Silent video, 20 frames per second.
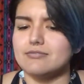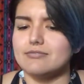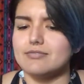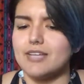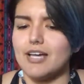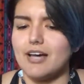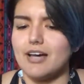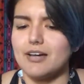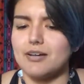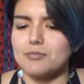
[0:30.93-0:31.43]

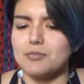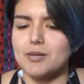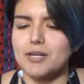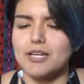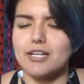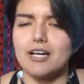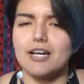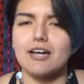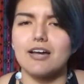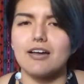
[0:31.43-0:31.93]
yeah, but
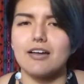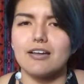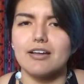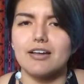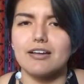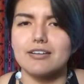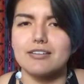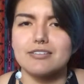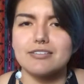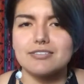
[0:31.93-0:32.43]

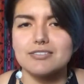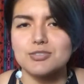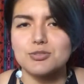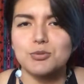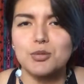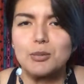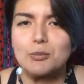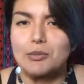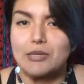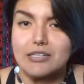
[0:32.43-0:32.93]
I just
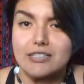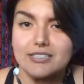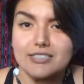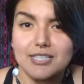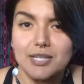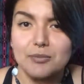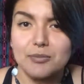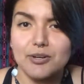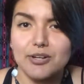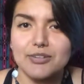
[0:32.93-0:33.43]
want to put a
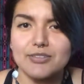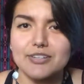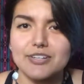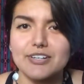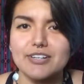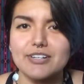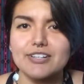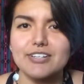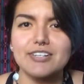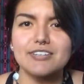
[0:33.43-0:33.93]
disclaimer out
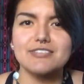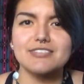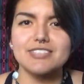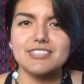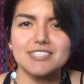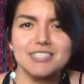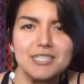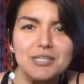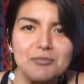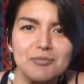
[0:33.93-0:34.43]
there, to
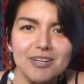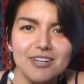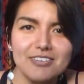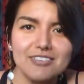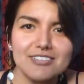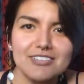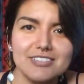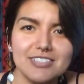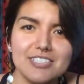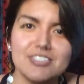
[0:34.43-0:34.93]
seek
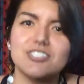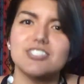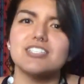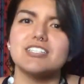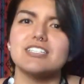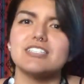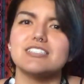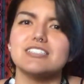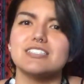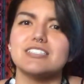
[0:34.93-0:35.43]
medical
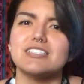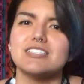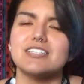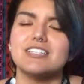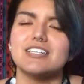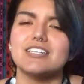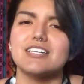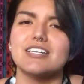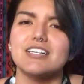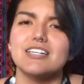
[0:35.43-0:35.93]
attention, to
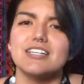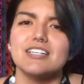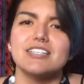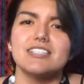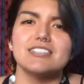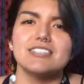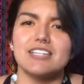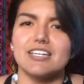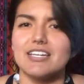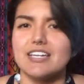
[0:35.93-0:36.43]
seek
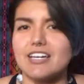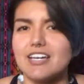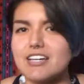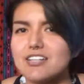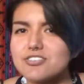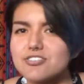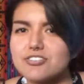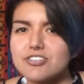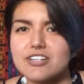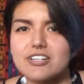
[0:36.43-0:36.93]

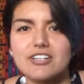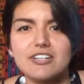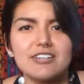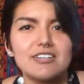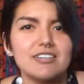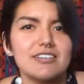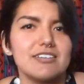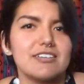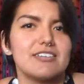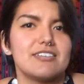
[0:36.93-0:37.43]

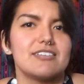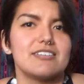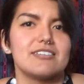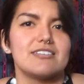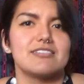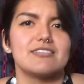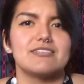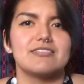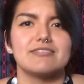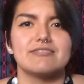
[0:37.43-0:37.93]
psychiatric,
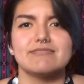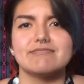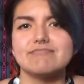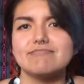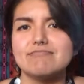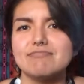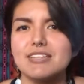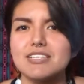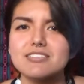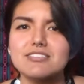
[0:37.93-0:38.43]

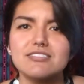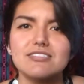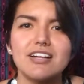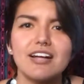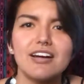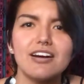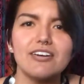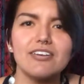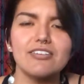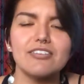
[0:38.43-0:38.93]
mental
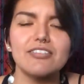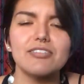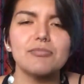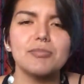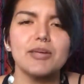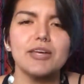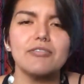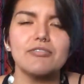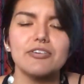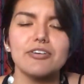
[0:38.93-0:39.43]
health,
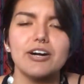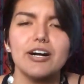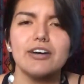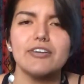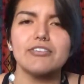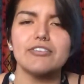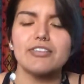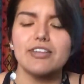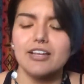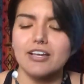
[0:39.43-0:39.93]
behavioral
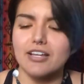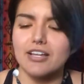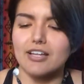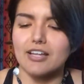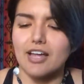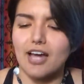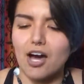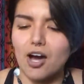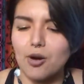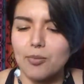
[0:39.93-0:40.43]
health
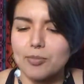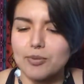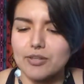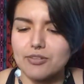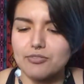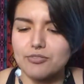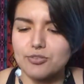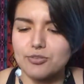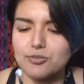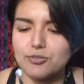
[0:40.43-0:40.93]
help
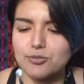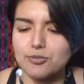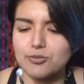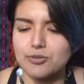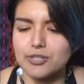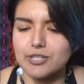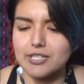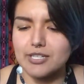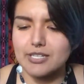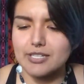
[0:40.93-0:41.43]
if you do
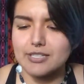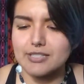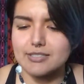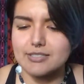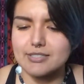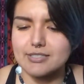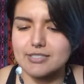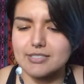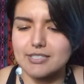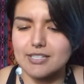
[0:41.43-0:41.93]
need
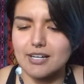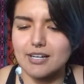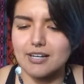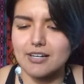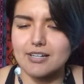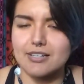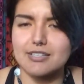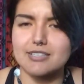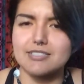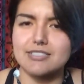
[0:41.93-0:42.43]
it,
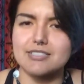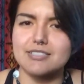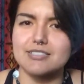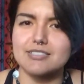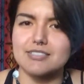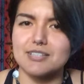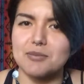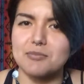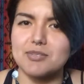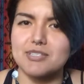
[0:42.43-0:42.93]
because this
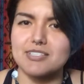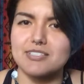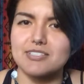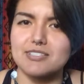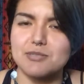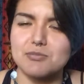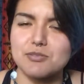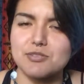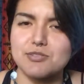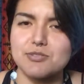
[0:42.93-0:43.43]
is not meant to
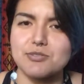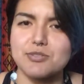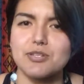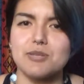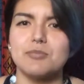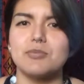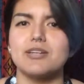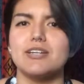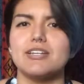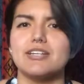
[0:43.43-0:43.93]
substitute
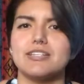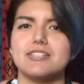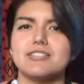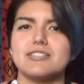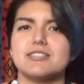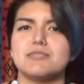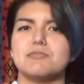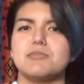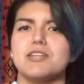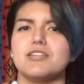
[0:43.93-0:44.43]
it, but it
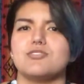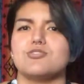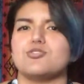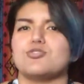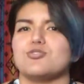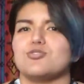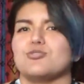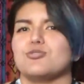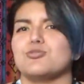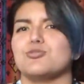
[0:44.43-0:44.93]
is meant
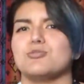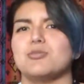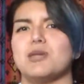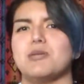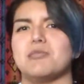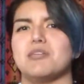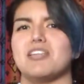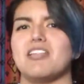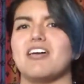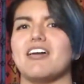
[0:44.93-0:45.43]
to
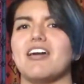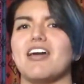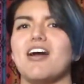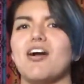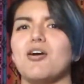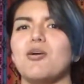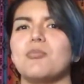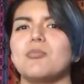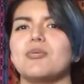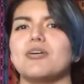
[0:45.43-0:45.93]
maybe like
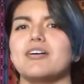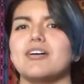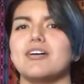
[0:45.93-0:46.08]
help